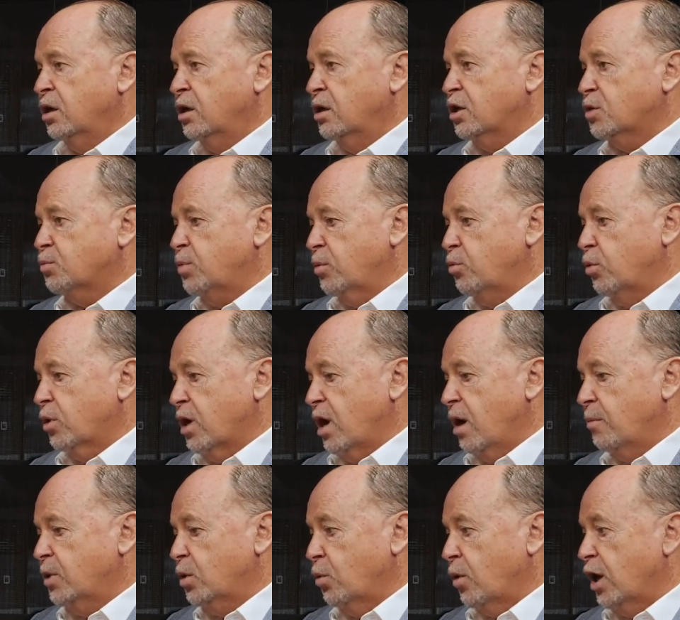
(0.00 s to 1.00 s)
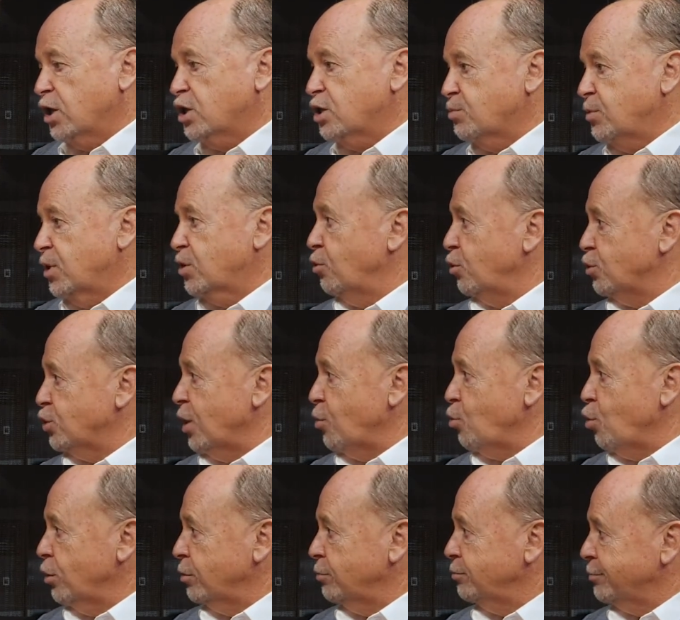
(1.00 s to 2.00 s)
Because people come to us because they
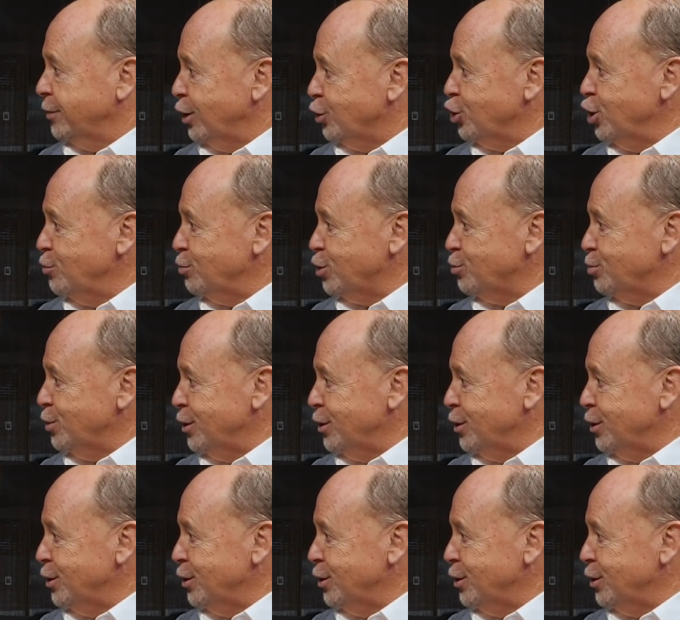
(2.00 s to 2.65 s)
want the cheapest